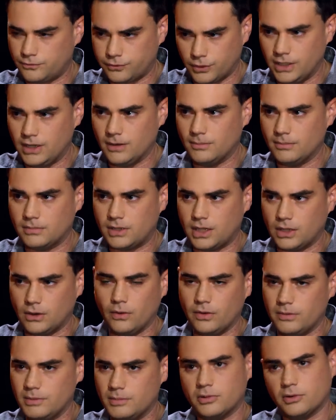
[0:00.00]
freedom can
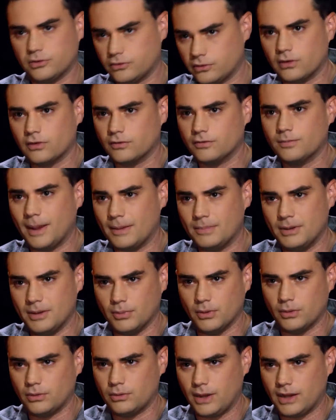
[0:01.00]
only be preserved by
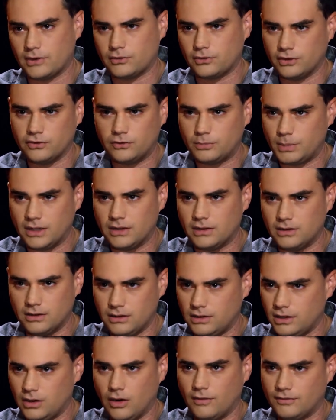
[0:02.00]
people who actually spend
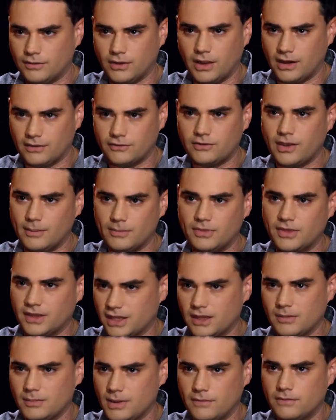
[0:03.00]
an awful lot of time
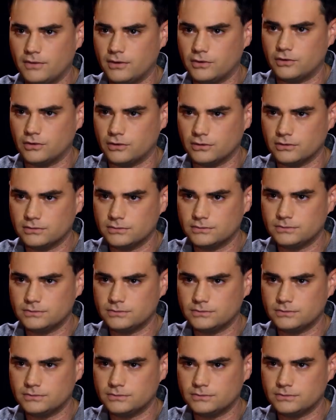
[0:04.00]
thinking about virtue.